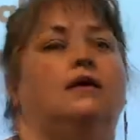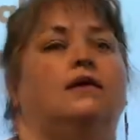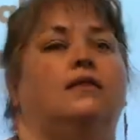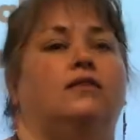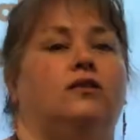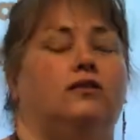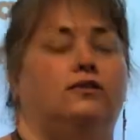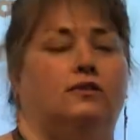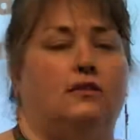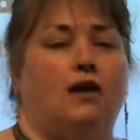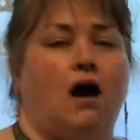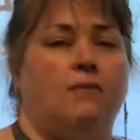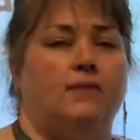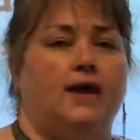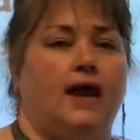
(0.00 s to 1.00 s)
the
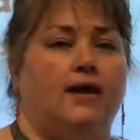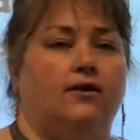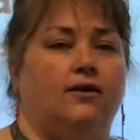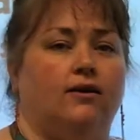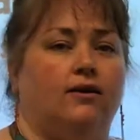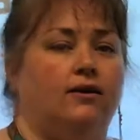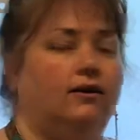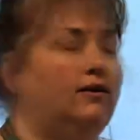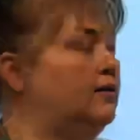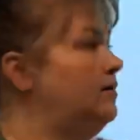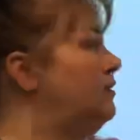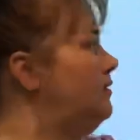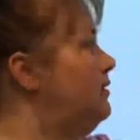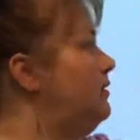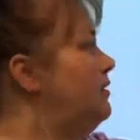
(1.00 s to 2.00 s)
denominator
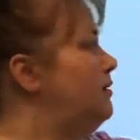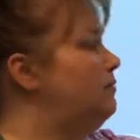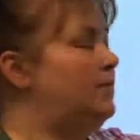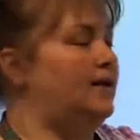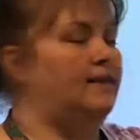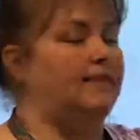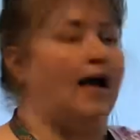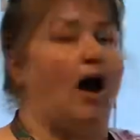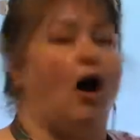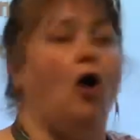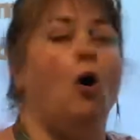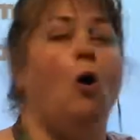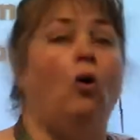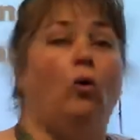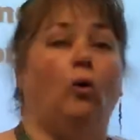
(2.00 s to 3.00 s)
being that
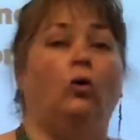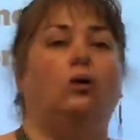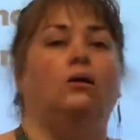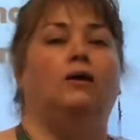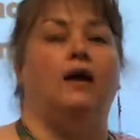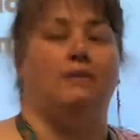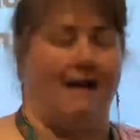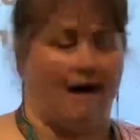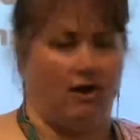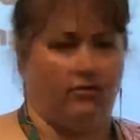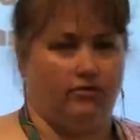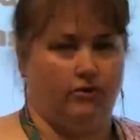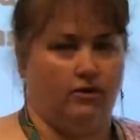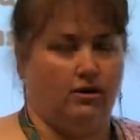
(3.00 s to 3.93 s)
whole amount.